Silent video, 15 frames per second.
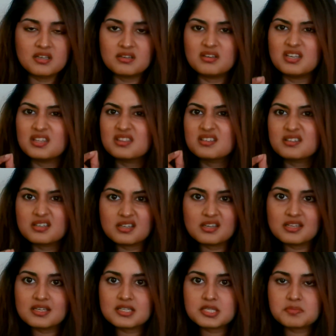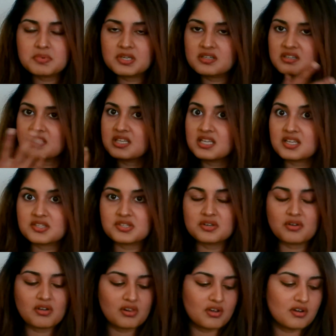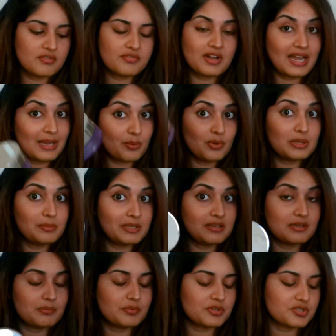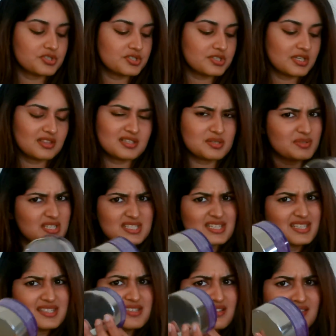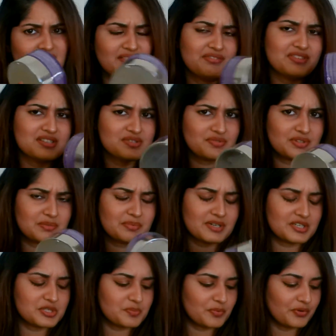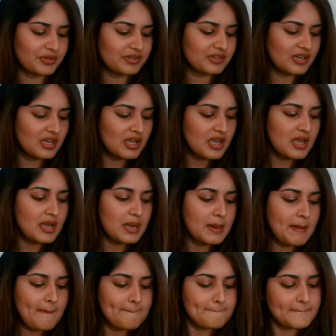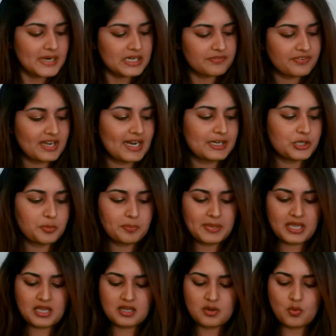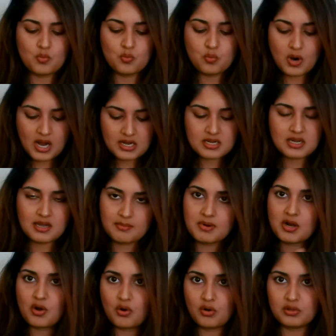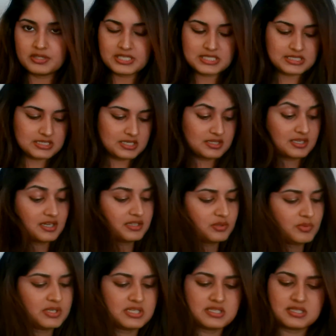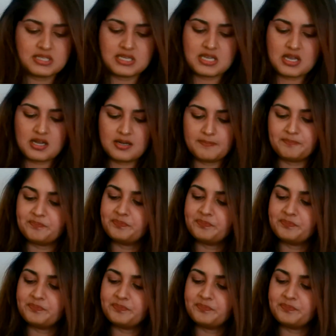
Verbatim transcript: need the teeniest bit takes it all off i will be repurchasing this because i still love this for the price point but if I had to pick one among all these three, the other one is the um,